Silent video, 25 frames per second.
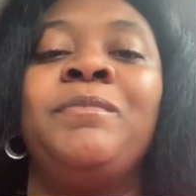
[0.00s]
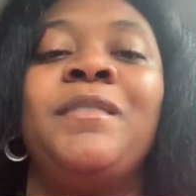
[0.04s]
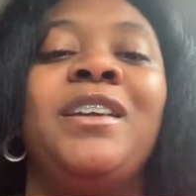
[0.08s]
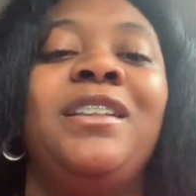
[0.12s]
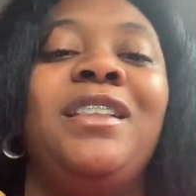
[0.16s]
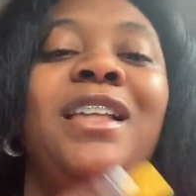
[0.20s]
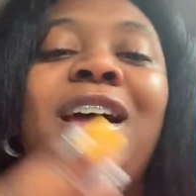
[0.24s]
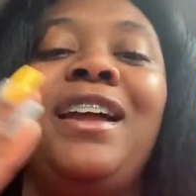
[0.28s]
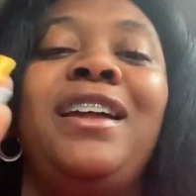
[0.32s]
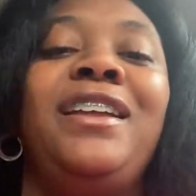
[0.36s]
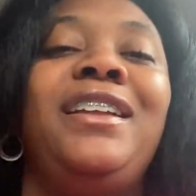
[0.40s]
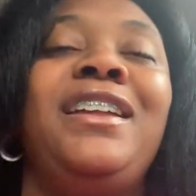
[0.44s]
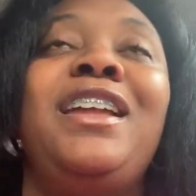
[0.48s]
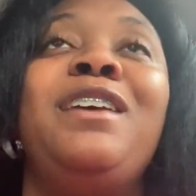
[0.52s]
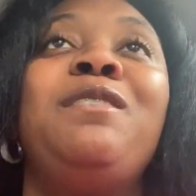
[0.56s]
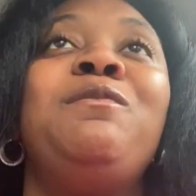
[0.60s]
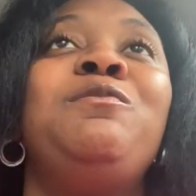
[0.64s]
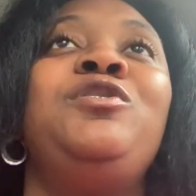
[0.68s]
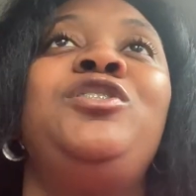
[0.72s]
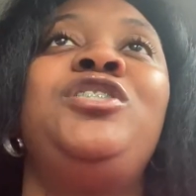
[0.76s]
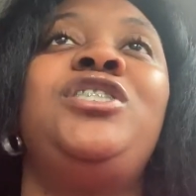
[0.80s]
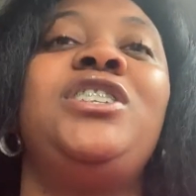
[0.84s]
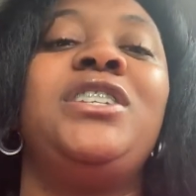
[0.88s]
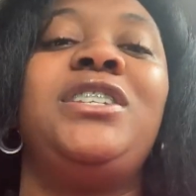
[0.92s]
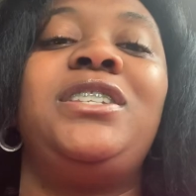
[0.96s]
Like, it
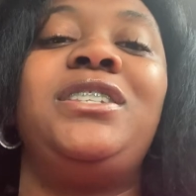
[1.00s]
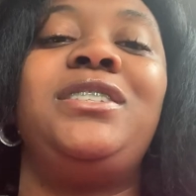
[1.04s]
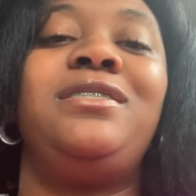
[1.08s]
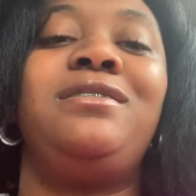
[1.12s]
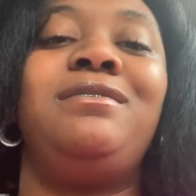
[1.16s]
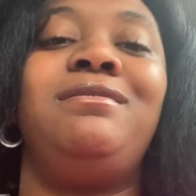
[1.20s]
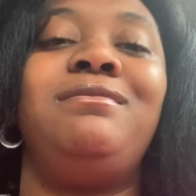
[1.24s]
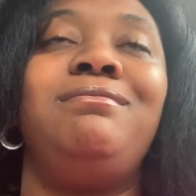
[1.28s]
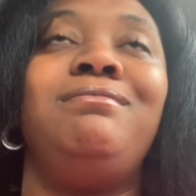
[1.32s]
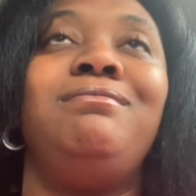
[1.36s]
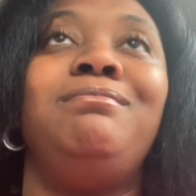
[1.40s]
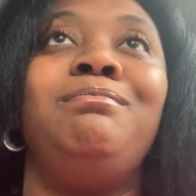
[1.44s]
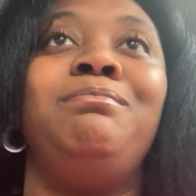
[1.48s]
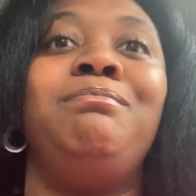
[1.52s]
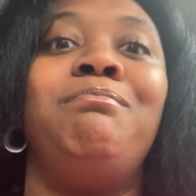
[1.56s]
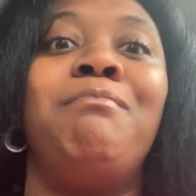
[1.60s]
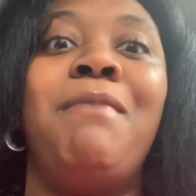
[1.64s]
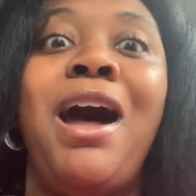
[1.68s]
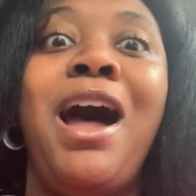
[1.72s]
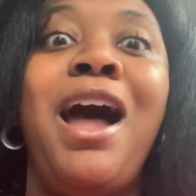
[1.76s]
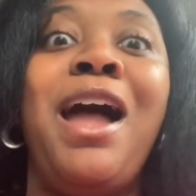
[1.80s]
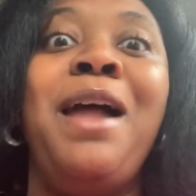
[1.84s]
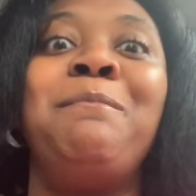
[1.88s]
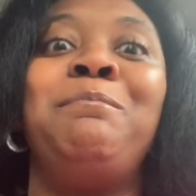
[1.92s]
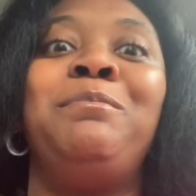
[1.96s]
was just
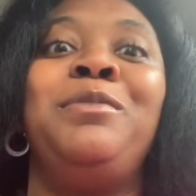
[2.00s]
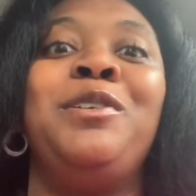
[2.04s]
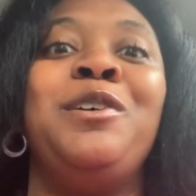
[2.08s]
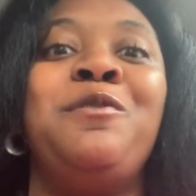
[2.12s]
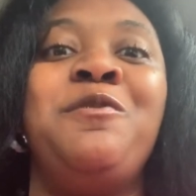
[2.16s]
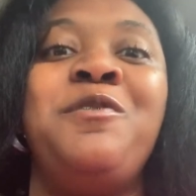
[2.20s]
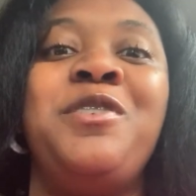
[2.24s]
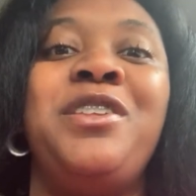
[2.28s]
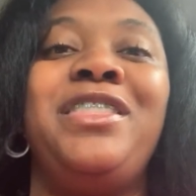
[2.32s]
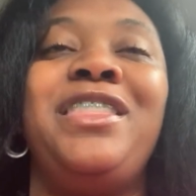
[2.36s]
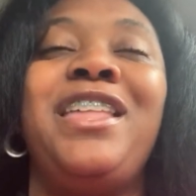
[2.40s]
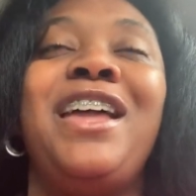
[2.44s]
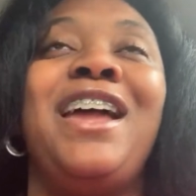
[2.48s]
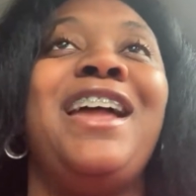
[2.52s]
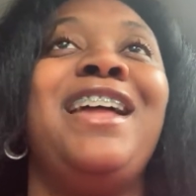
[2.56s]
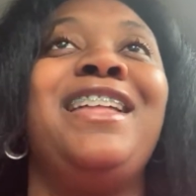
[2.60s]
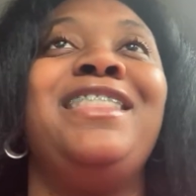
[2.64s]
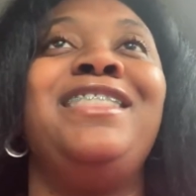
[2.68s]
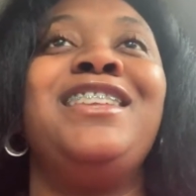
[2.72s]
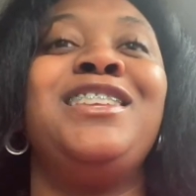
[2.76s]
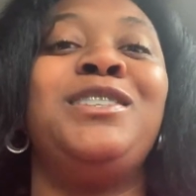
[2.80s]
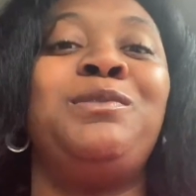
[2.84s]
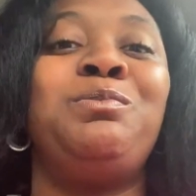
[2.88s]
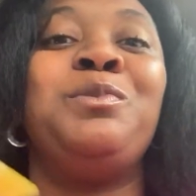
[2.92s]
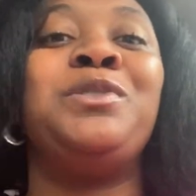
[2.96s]
mind blowing
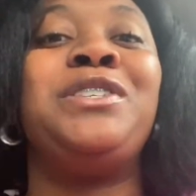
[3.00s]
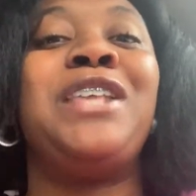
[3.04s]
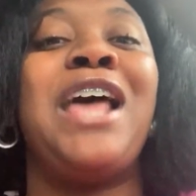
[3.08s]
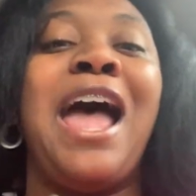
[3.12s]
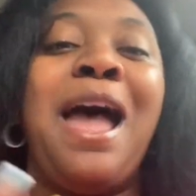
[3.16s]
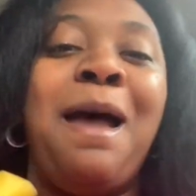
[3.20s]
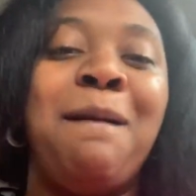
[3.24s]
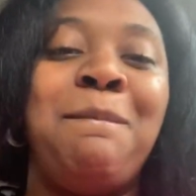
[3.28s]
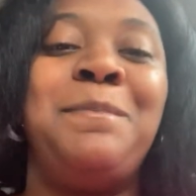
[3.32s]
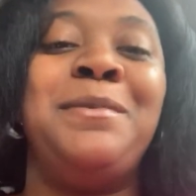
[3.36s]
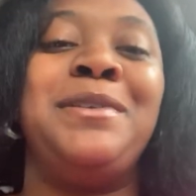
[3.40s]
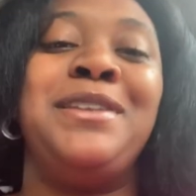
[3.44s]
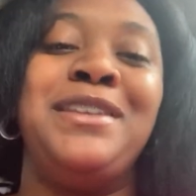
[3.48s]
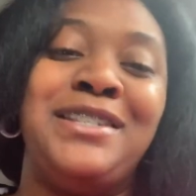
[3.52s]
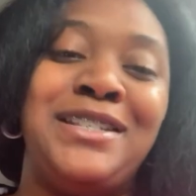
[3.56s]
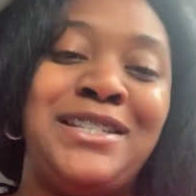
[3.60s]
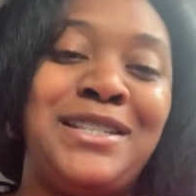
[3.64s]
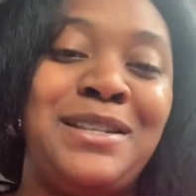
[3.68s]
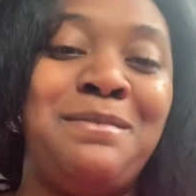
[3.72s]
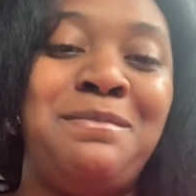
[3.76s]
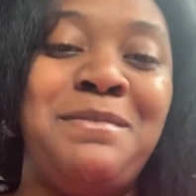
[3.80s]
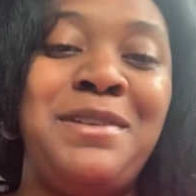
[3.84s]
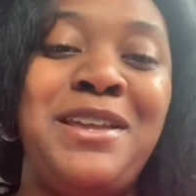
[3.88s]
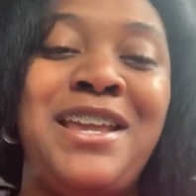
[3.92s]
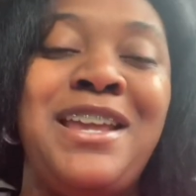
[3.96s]
that this was happening
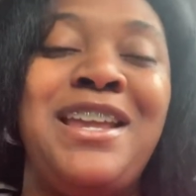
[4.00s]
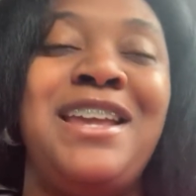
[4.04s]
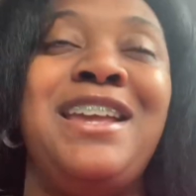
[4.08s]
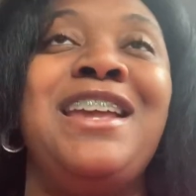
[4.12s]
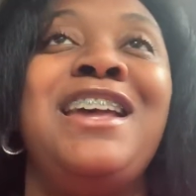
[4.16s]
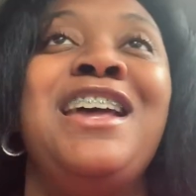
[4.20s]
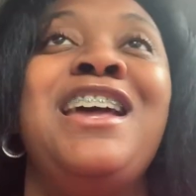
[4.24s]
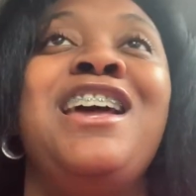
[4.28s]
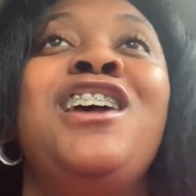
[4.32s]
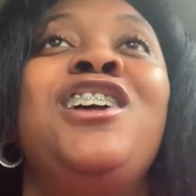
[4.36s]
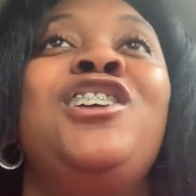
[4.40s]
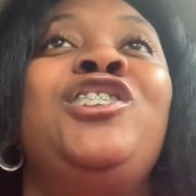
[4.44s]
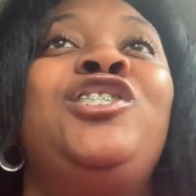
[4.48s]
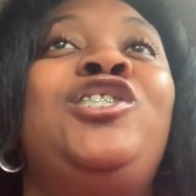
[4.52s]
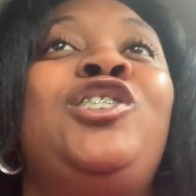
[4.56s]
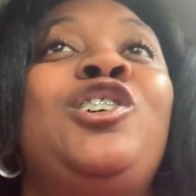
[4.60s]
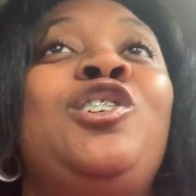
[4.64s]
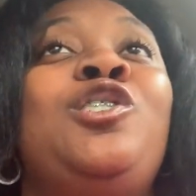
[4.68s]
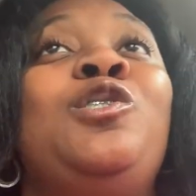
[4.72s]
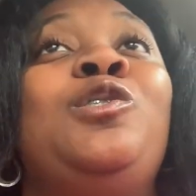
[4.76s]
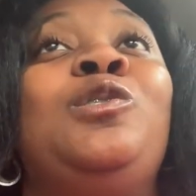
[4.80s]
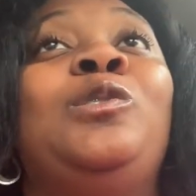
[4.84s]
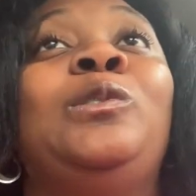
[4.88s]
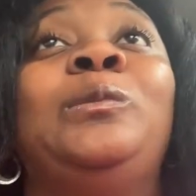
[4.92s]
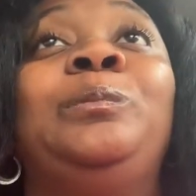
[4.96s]
to me.
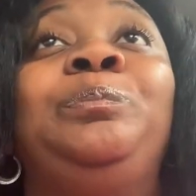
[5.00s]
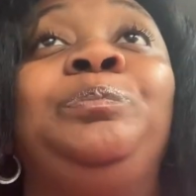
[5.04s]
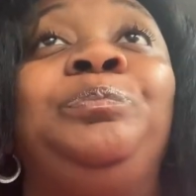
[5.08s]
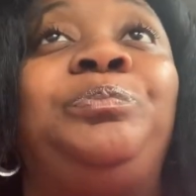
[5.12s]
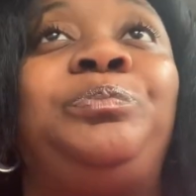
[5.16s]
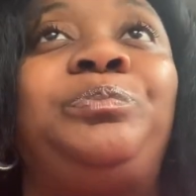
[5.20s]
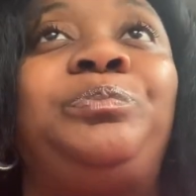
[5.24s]
So,